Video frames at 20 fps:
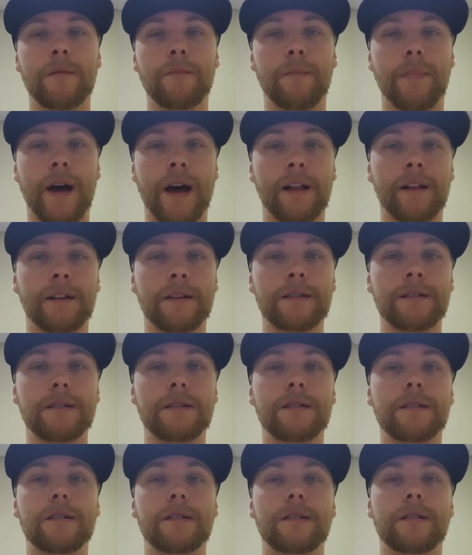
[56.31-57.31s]

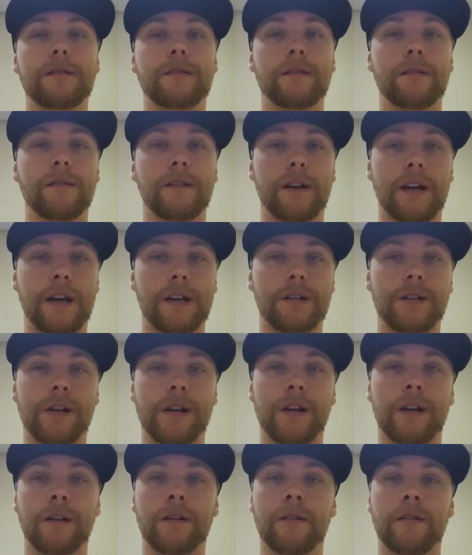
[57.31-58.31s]
balance,
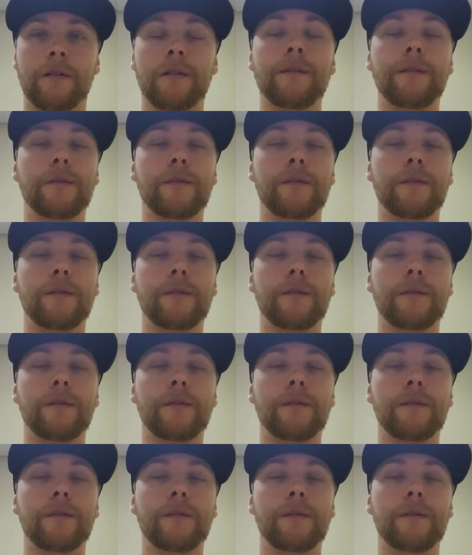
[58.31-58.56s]
catching,